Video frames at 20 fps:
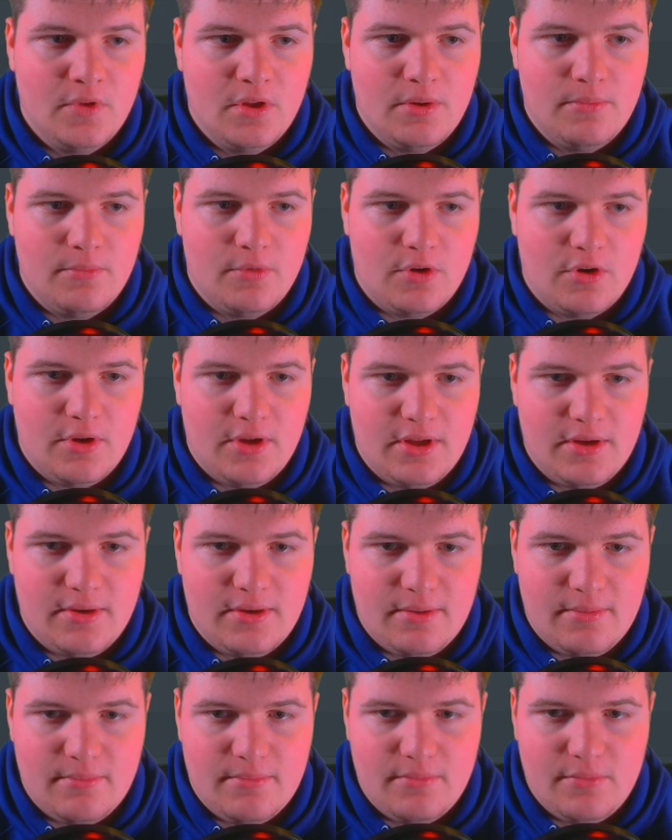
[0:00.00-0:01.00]
I'm going to go ahead
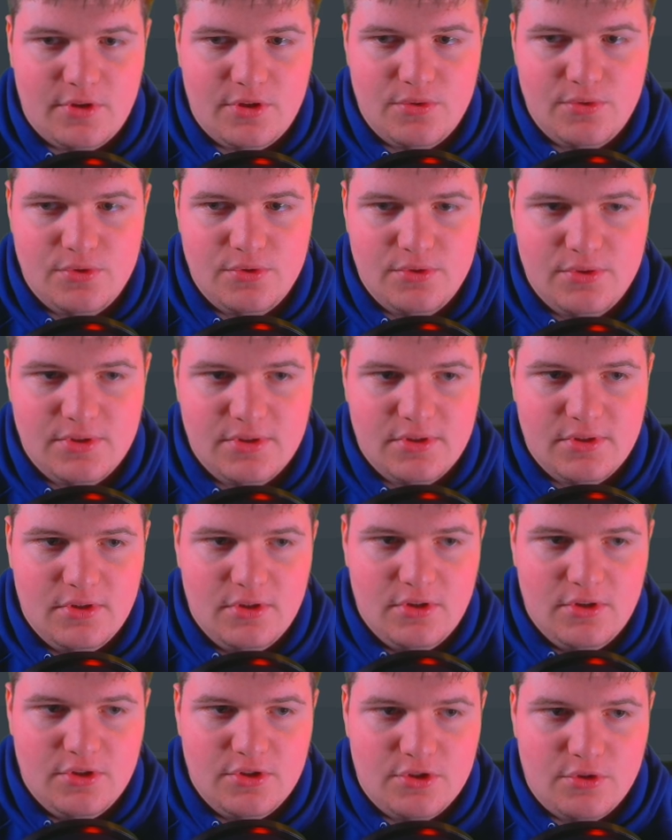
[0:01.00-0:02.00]
and users.
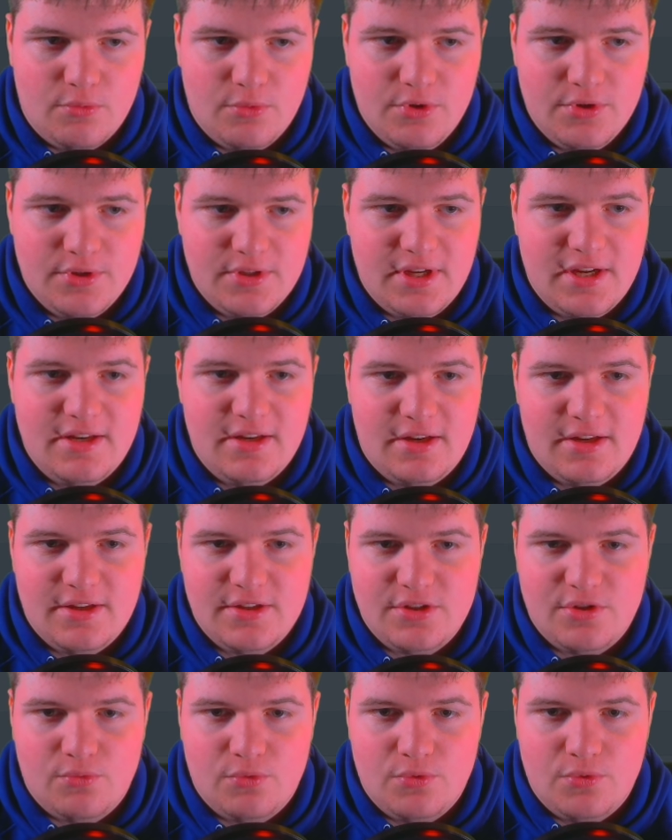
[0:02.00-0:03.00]
So we're signed in
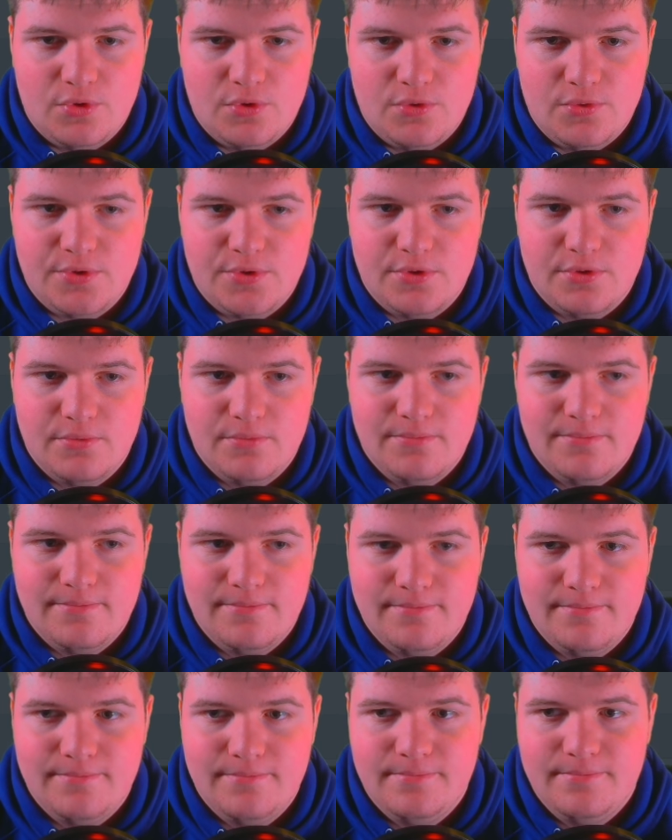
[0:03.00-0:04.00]
as the root user
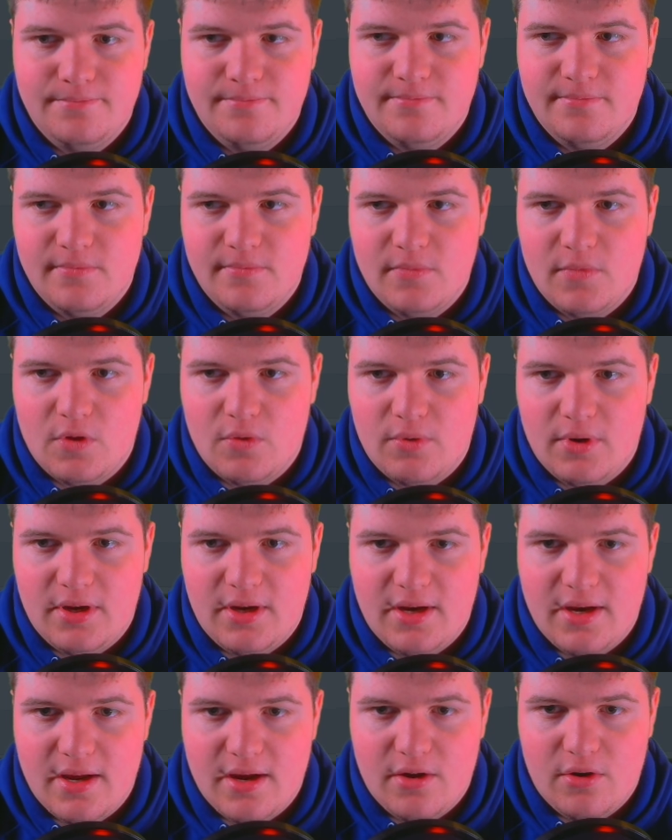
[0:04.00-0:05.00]

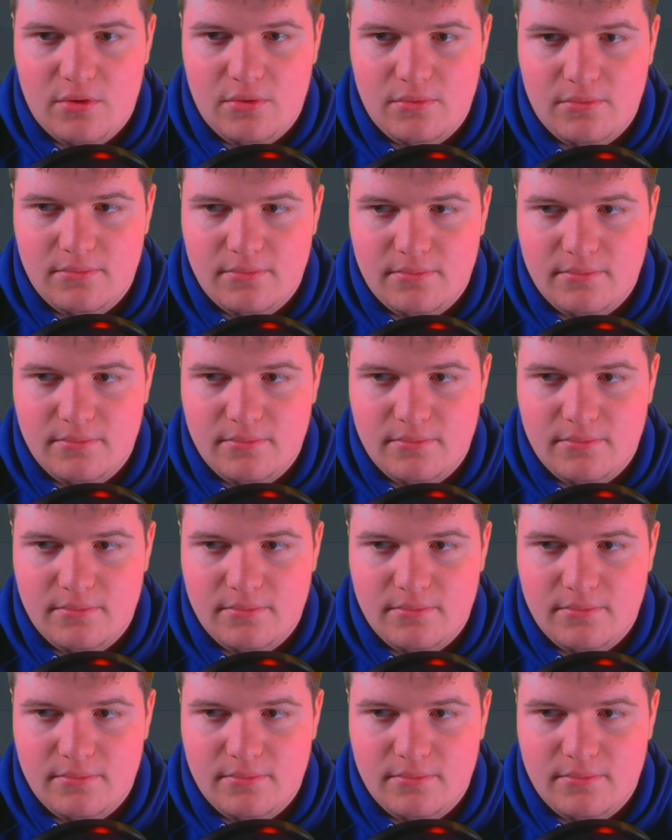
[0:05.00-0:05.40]
right now,